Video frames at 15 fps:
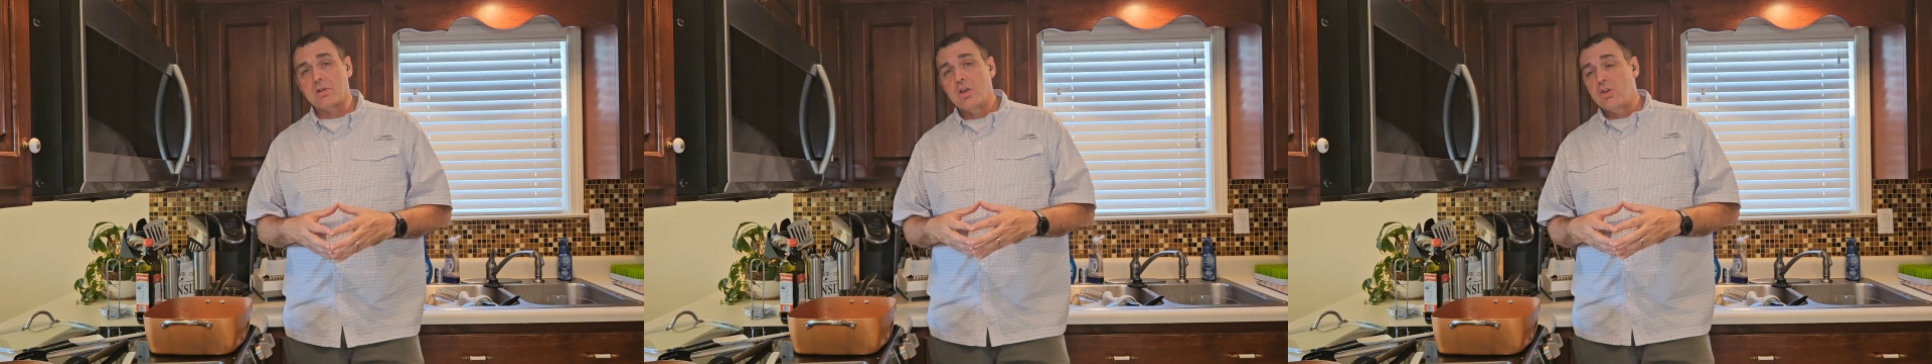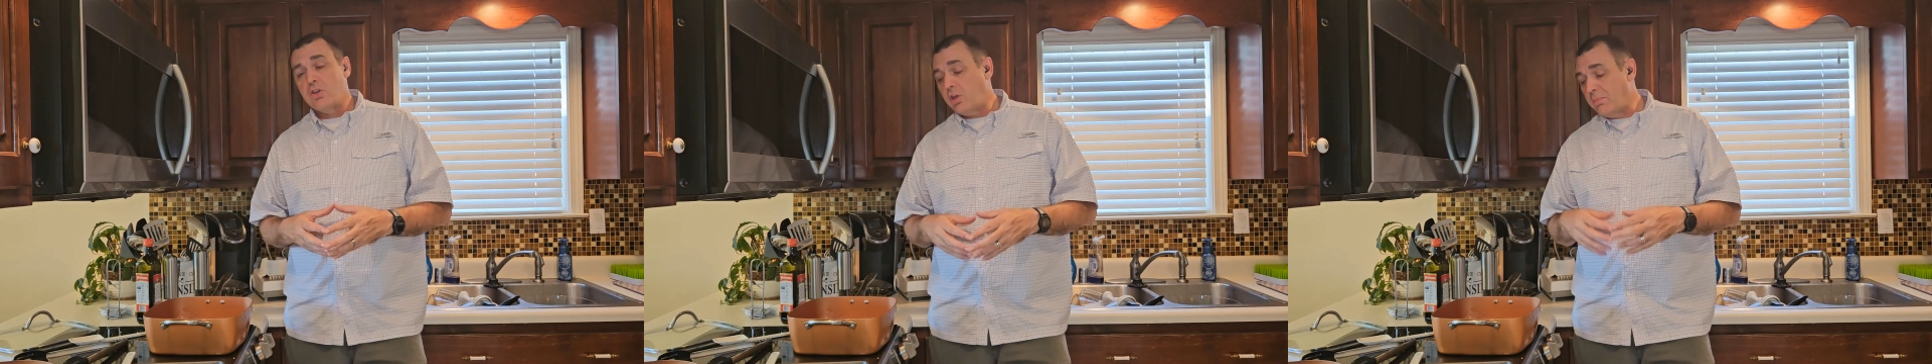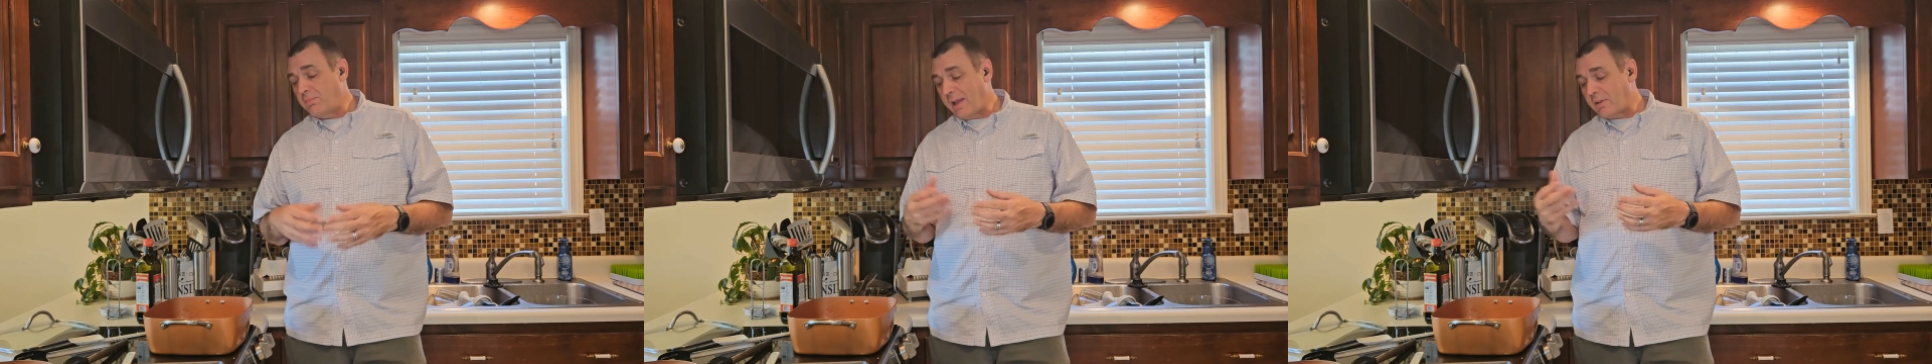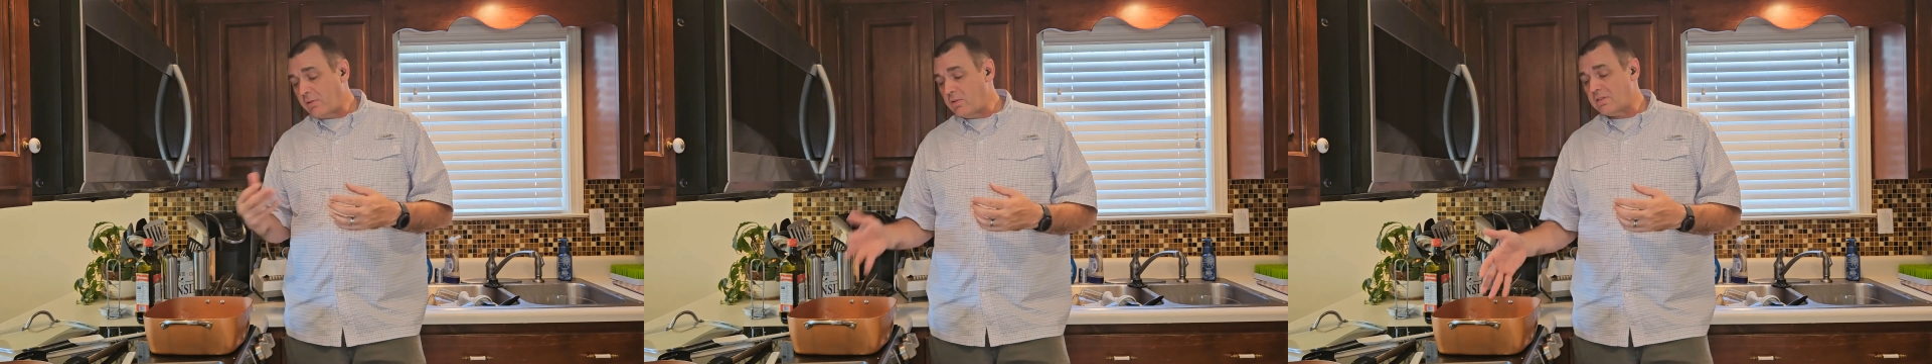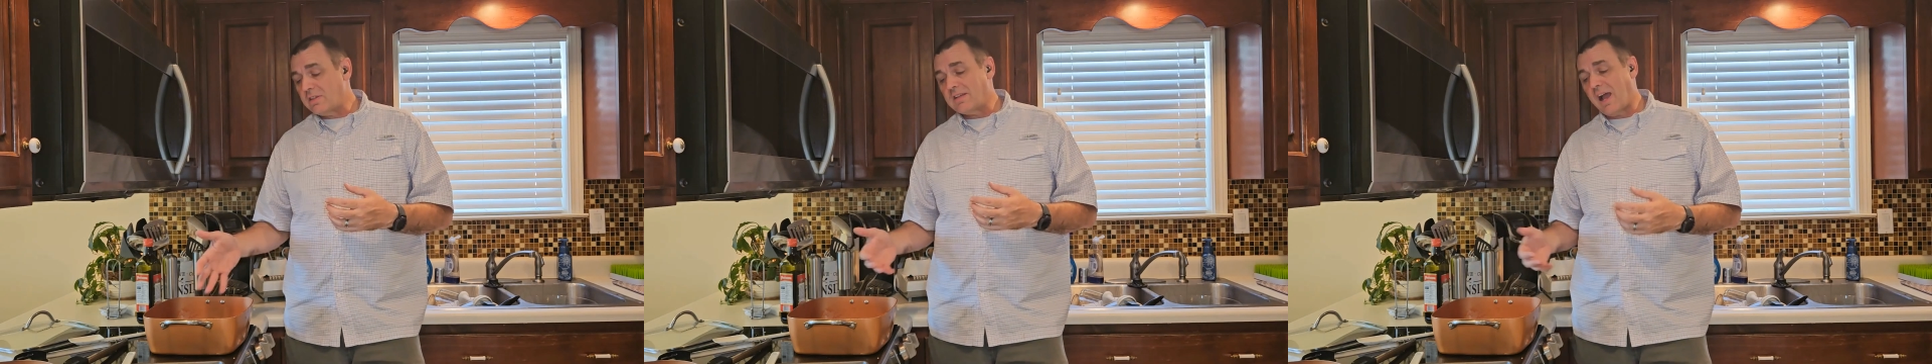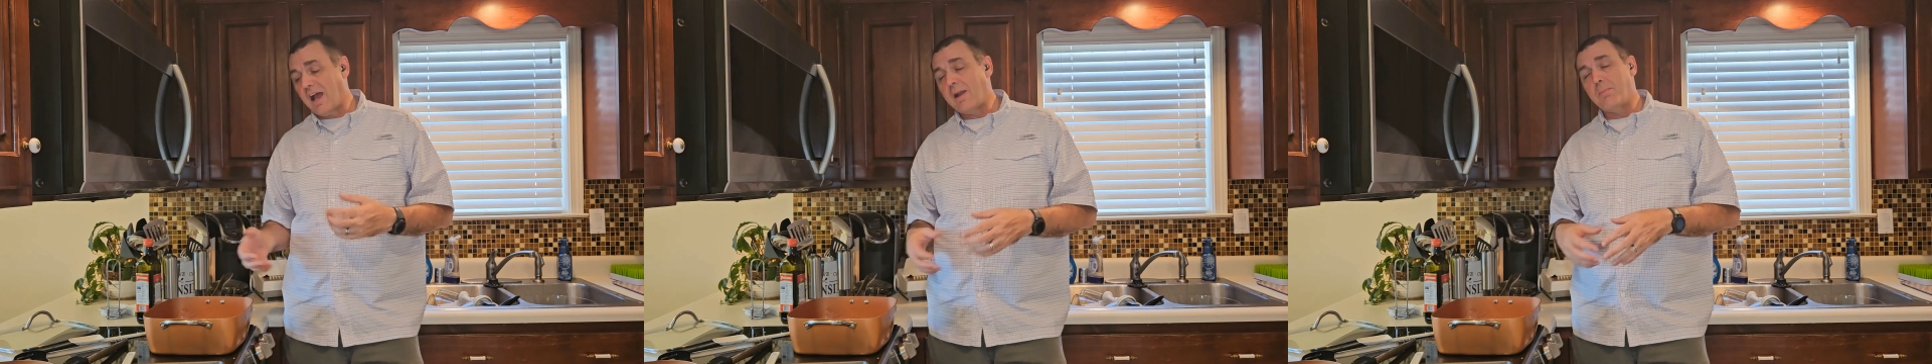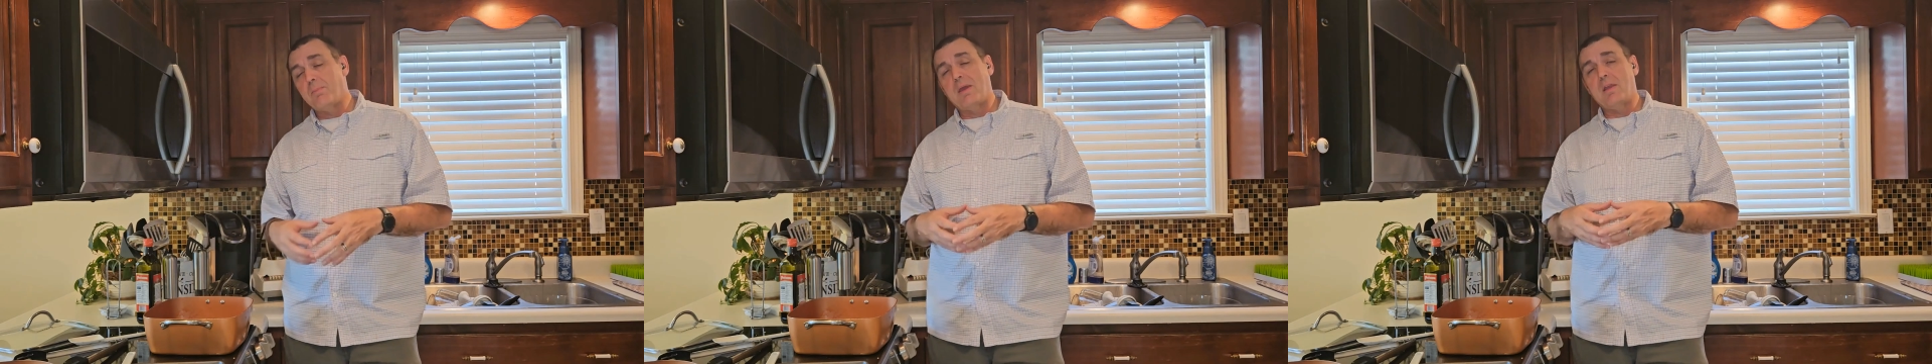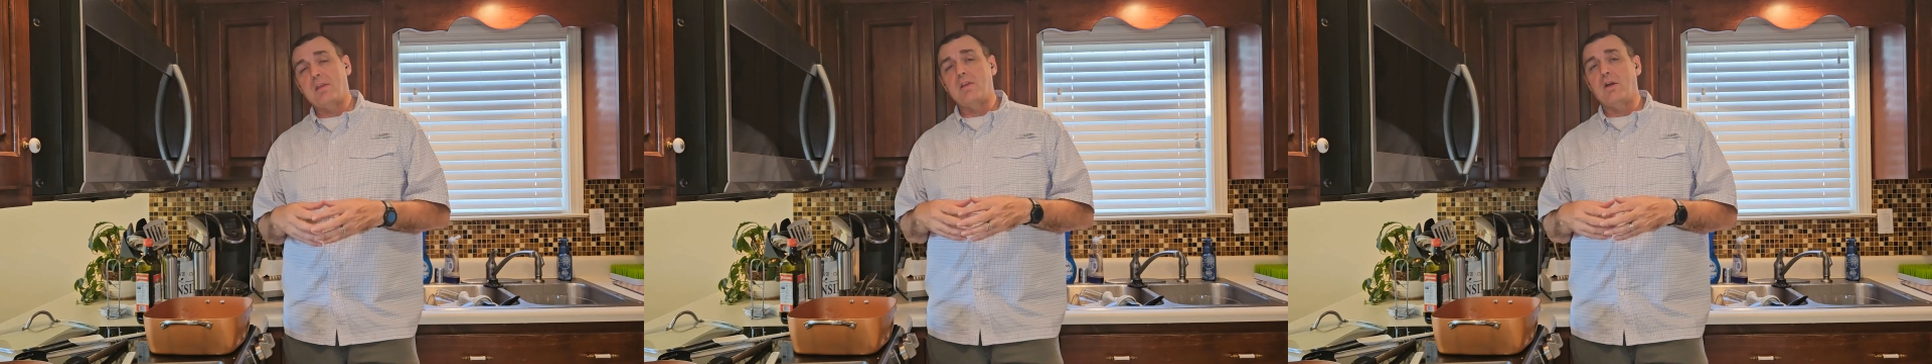You can make this as
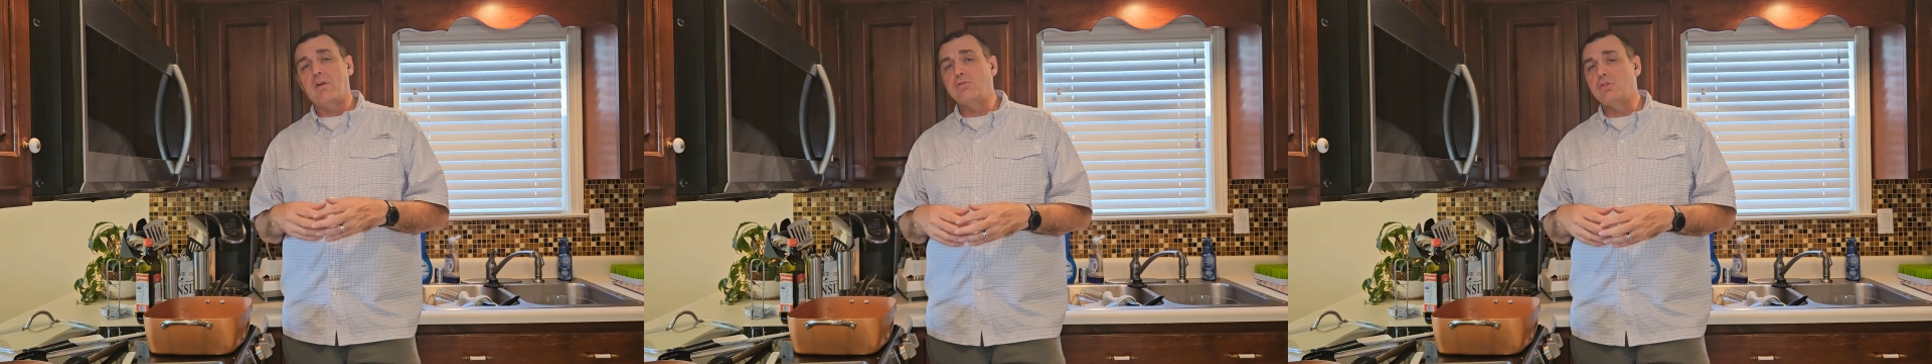jalapenos.